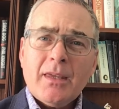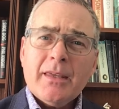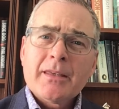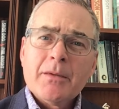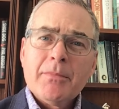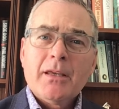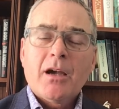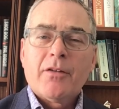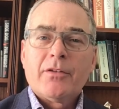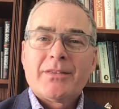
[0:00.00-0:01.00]
can be
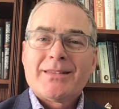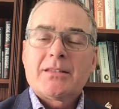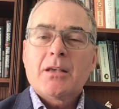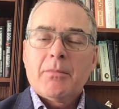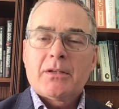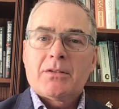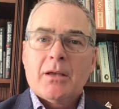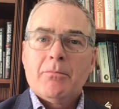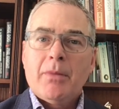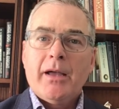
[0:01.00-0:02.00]
covered to some
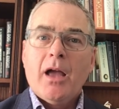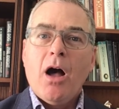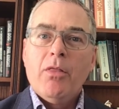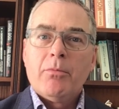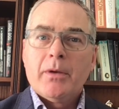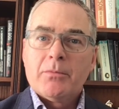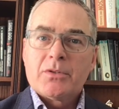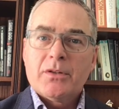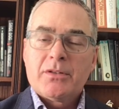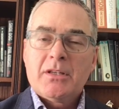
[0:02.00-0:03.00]
extent by other members
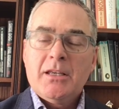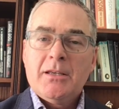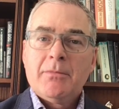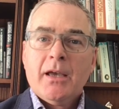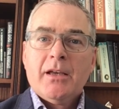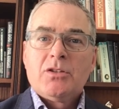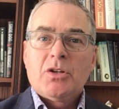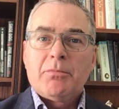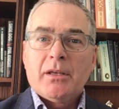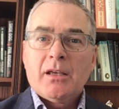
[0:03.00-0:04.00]
of the team
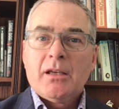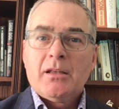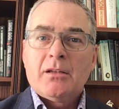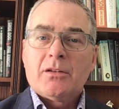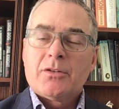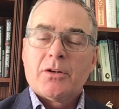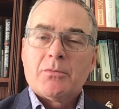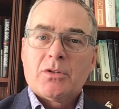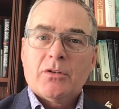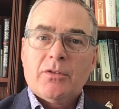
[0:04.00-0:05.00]
chipping in
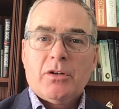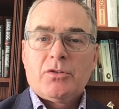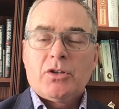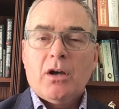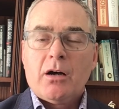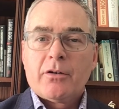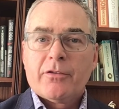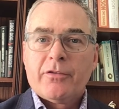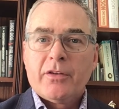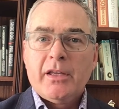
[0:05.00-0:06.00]
terms of
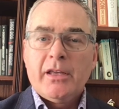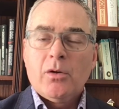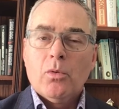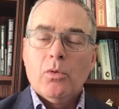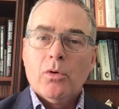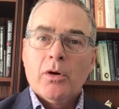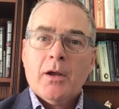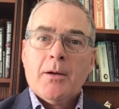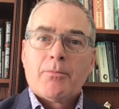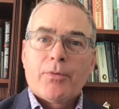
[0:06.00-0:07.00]
geography or
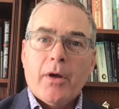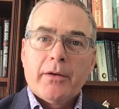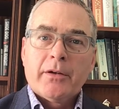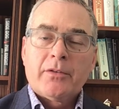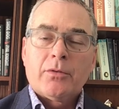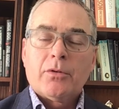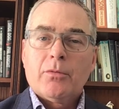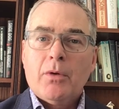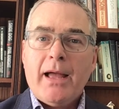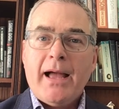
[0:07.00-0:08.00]
product or
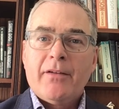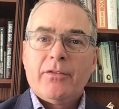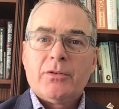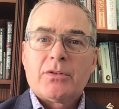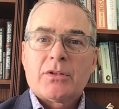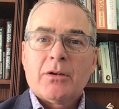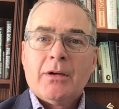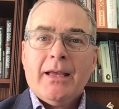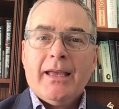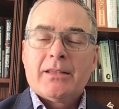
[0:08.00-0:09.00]
what have you. So
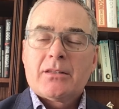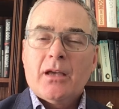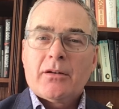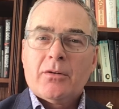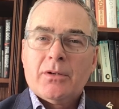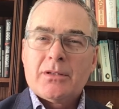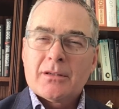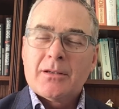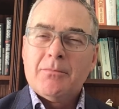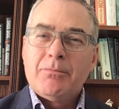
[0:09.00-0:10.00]
it's not always a
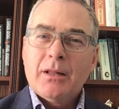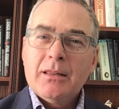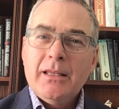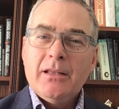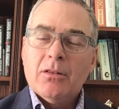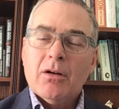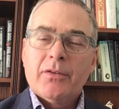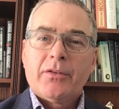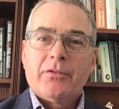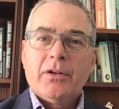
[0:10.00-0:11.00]
complete
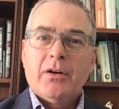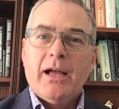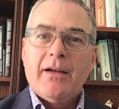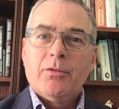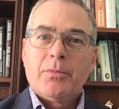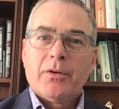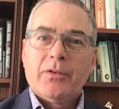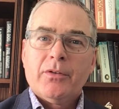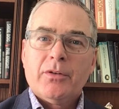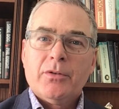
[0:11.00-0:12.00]
loss if we don't have a
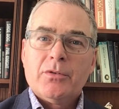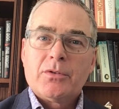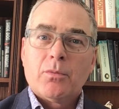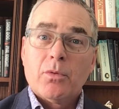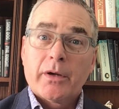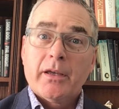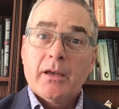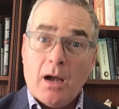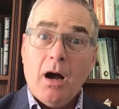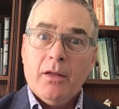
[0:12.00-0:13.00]
person who's
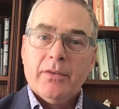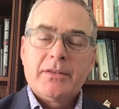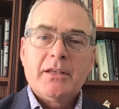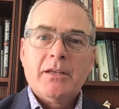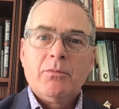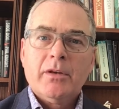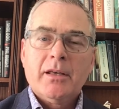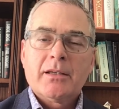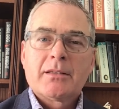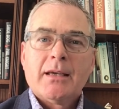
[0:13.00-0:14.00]
working on the team with
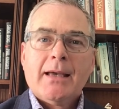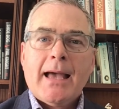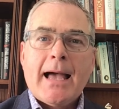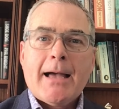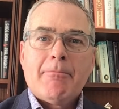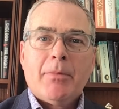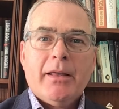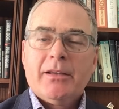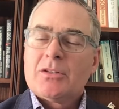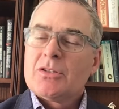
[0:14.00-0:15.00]
us. But
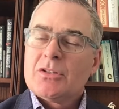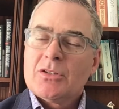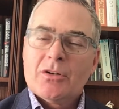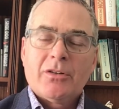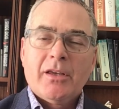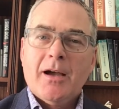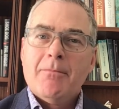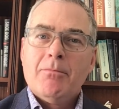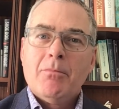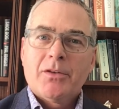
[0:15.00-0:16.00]
it's certainly a
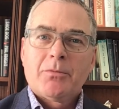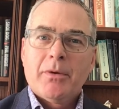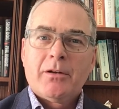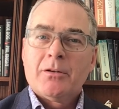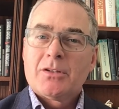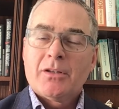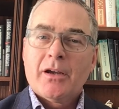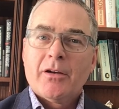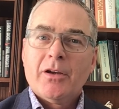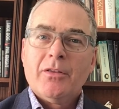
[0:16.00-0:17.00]
much better
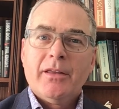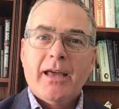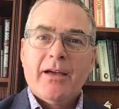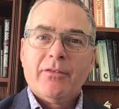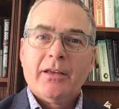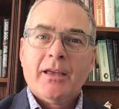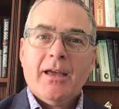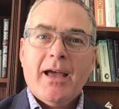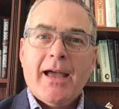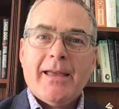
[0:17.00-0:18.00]
scenario than having
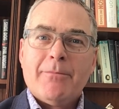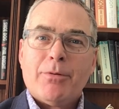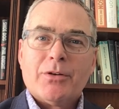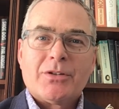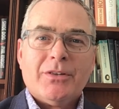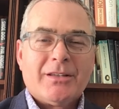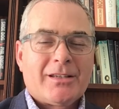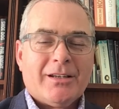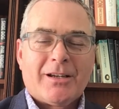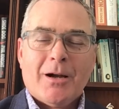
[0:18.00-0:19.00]
a person that's
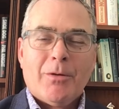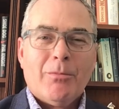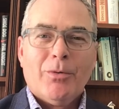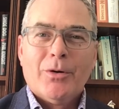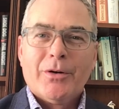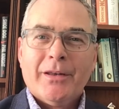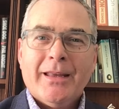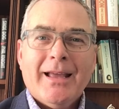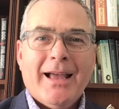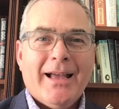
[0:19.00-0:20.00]
going to come on board
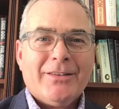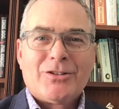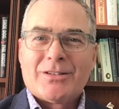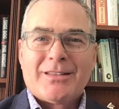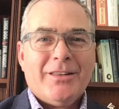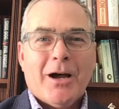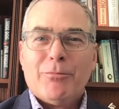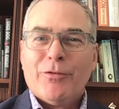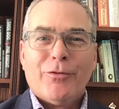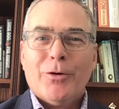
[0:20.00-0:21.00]
and just not
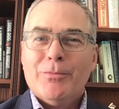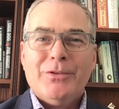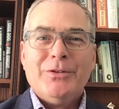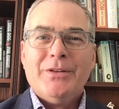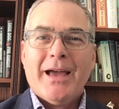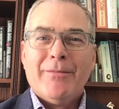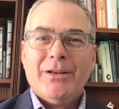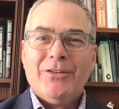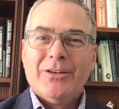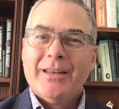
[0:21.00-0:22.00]
perform, do
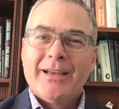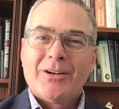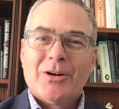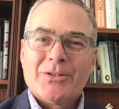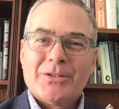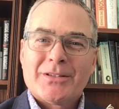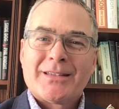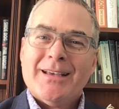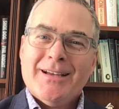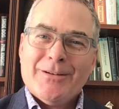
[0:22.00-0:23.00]
damage, and cause us
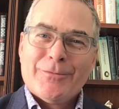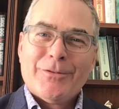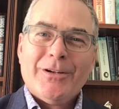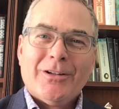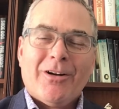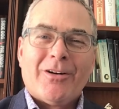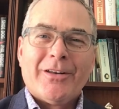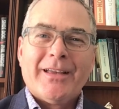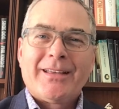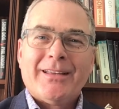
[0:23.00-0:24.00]
real
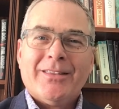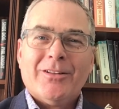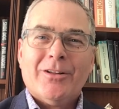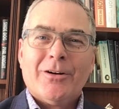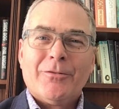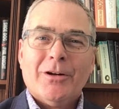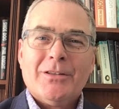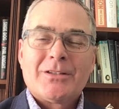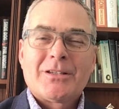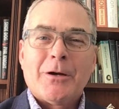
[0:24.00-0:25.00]
heartache in the long run.
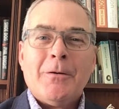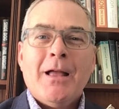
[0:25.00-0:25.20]
So